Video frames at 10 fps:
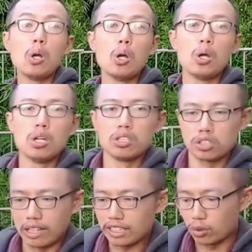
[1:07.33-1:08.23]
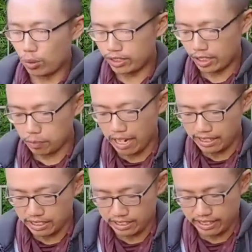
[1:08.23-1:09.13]
So that's the reasoning behind it.
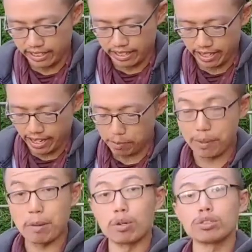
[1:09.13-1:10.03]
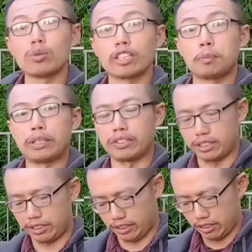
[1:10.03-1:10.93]
And my personal experience,
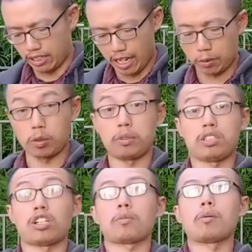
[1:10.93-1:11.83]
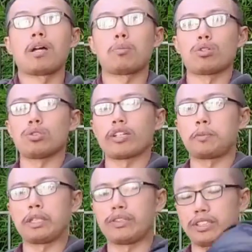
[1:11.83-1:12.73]
I'm going to be talking about my personal
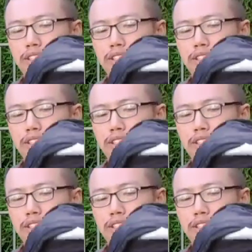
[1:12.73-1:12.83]
experience.